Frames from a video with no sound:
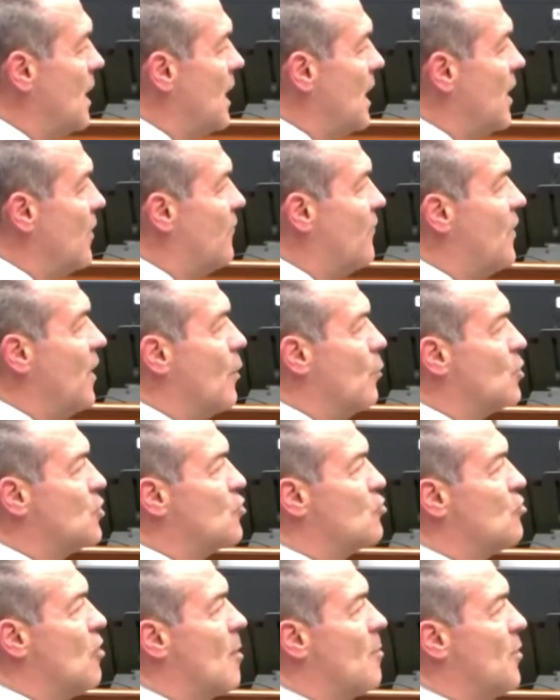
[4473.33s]
If there was
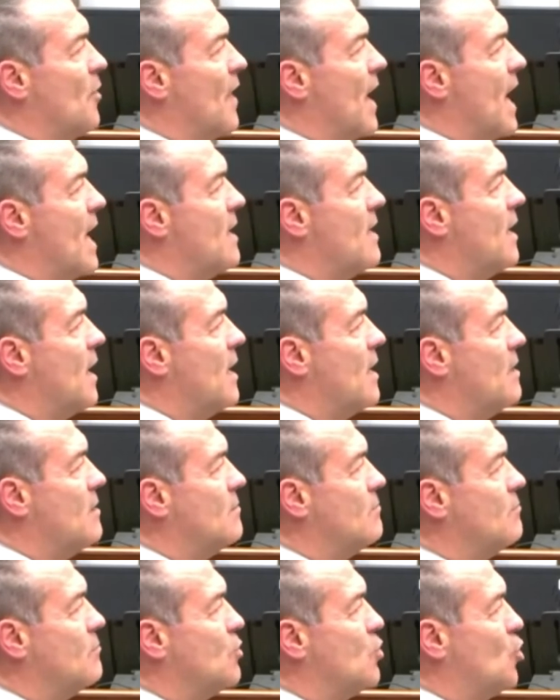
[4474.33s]
trouble that night,
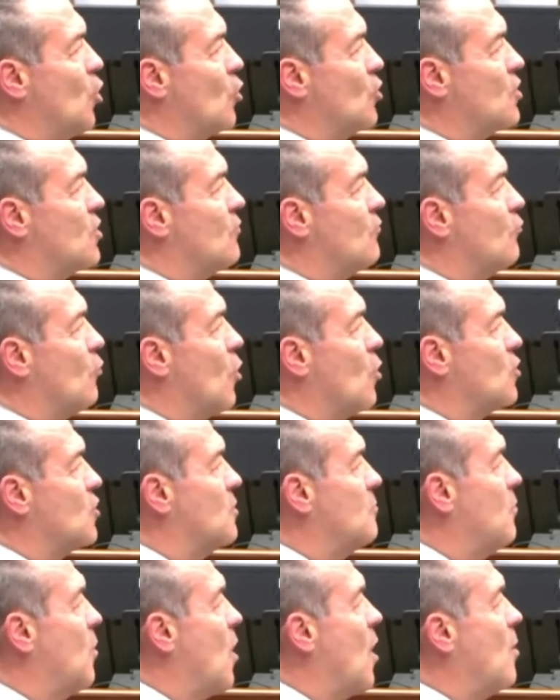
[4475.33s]
Joseph
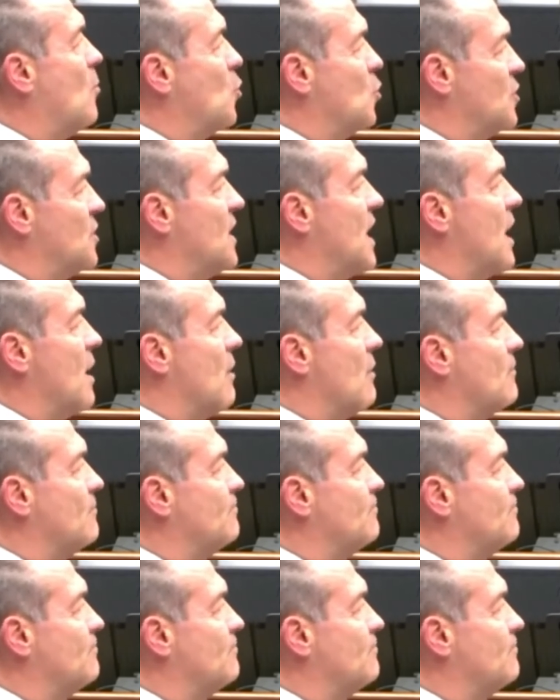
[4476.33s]
Rosenbaum was there.